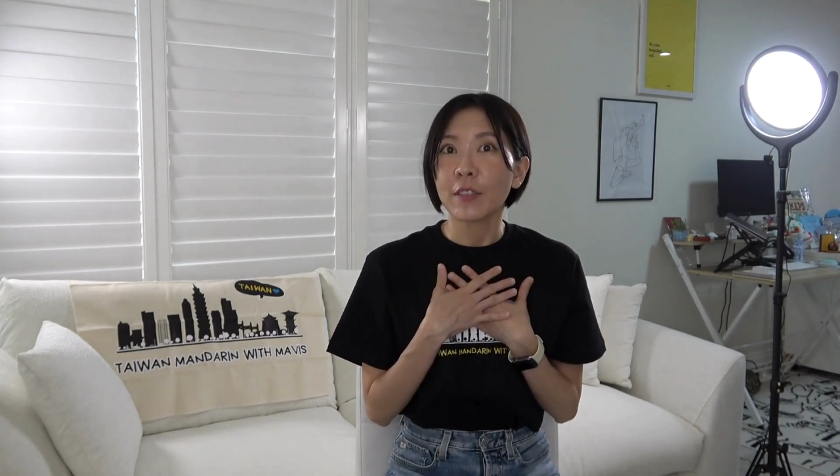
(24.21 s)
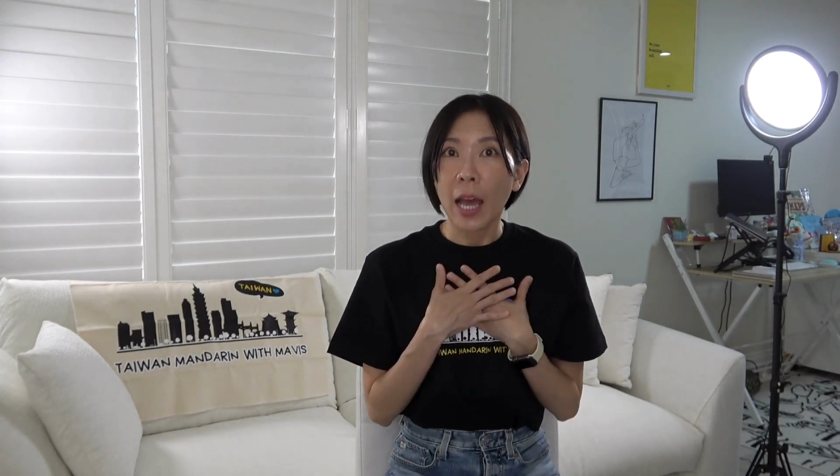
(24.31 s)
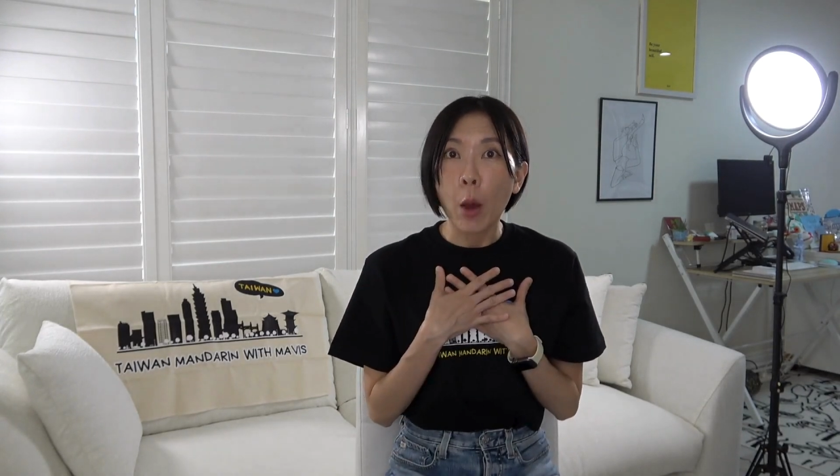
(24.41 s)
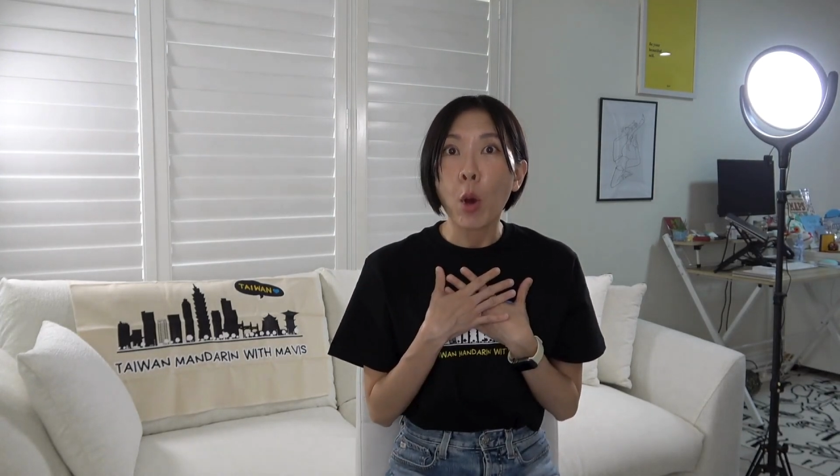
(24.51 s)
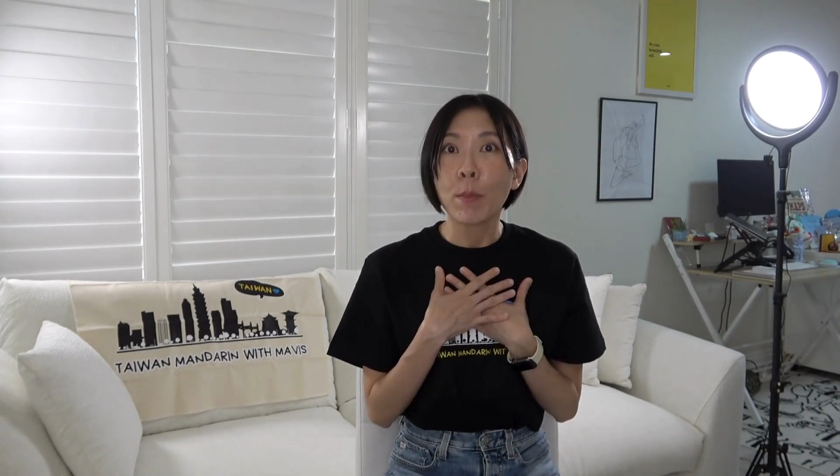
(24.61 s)

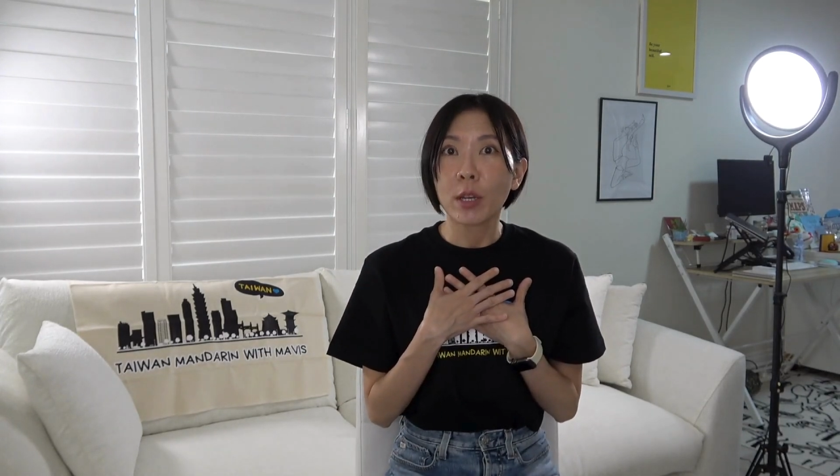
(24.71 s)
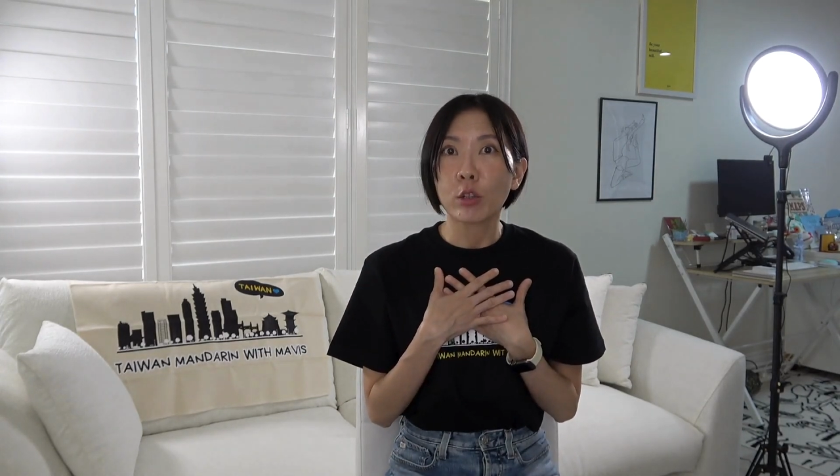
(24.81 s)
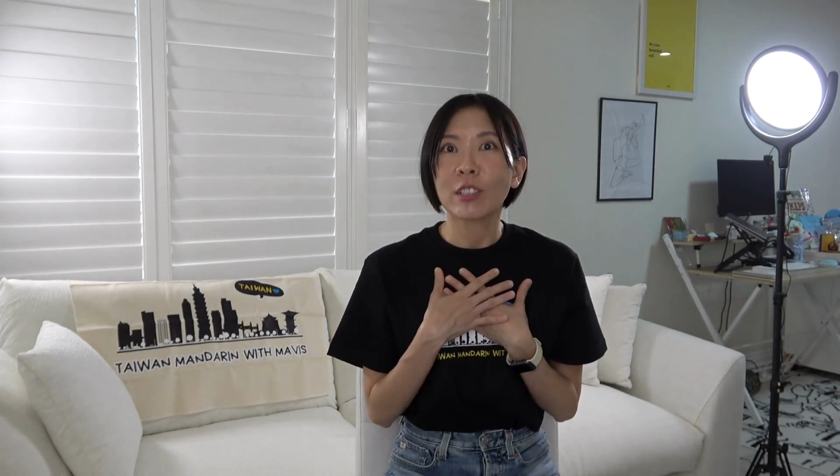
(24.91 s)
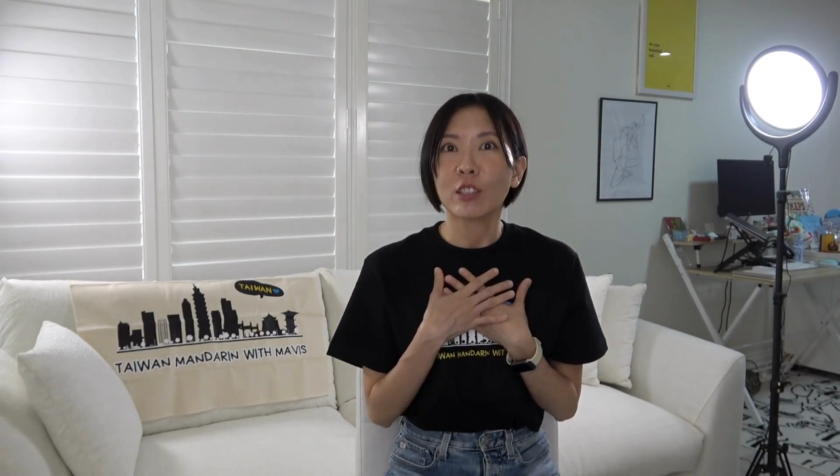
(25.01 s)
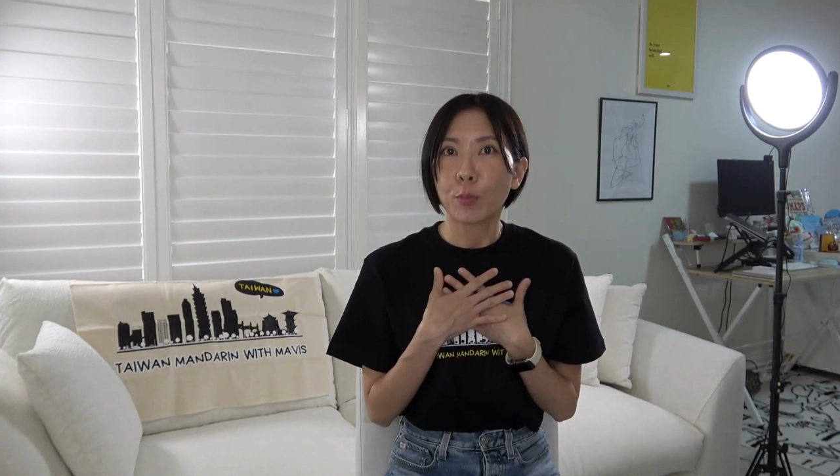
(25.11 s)
Taiwan
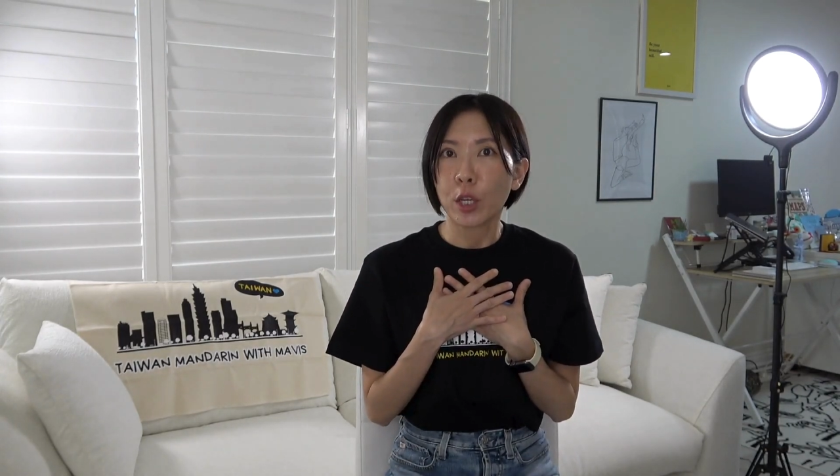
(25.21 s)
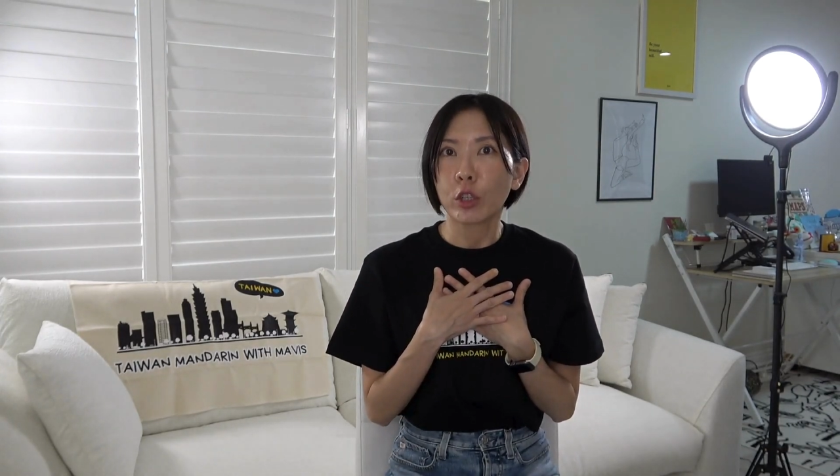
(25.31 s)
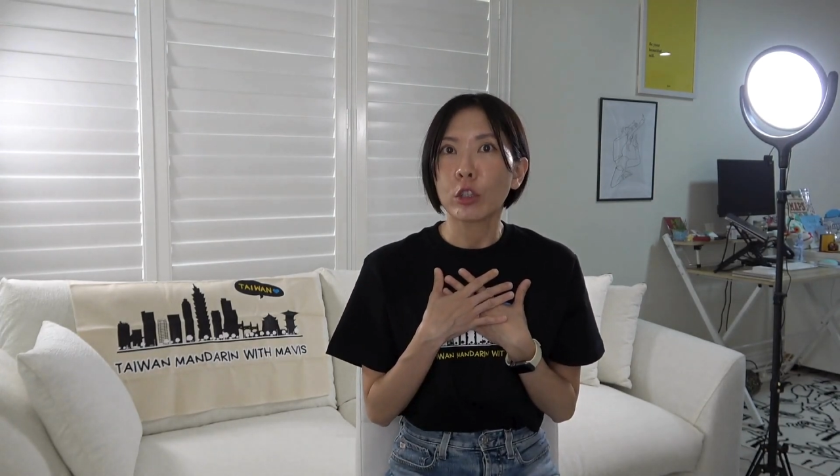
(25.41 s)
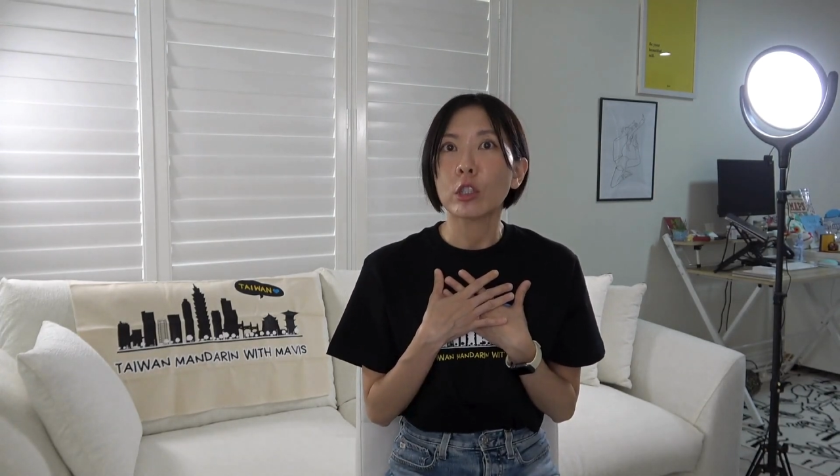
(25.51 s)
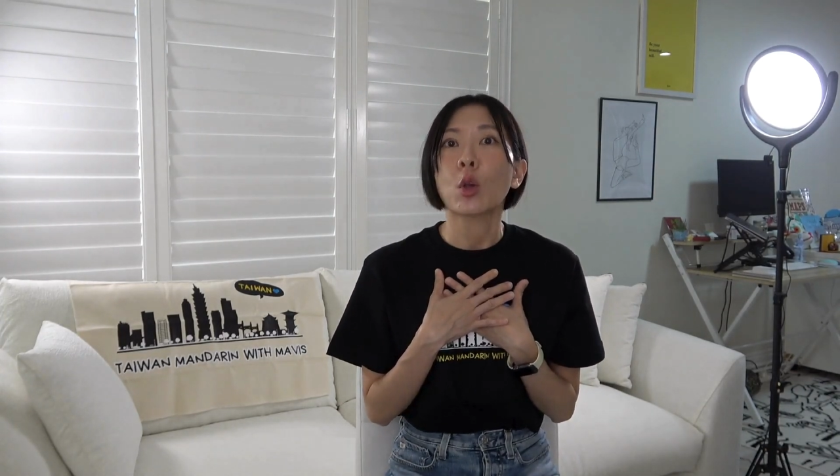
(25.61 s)
Mandarin
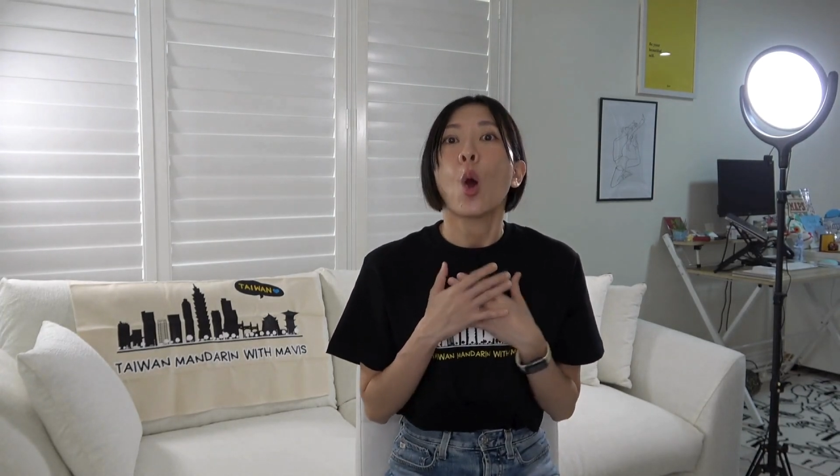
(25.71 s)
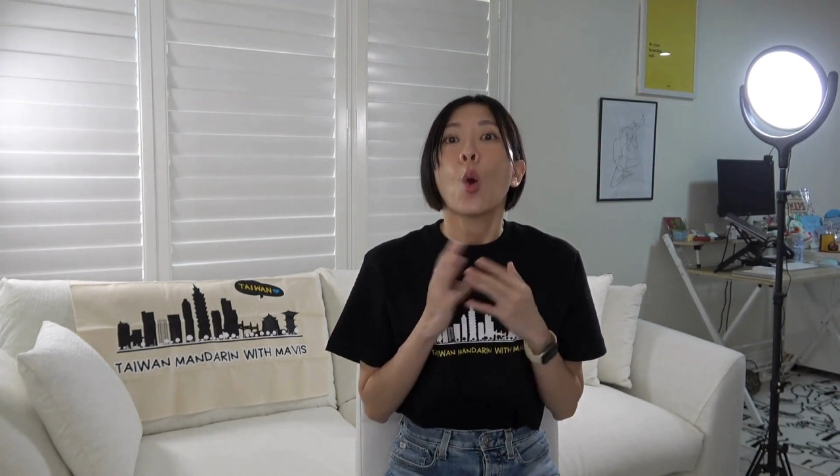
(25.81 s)
speakers,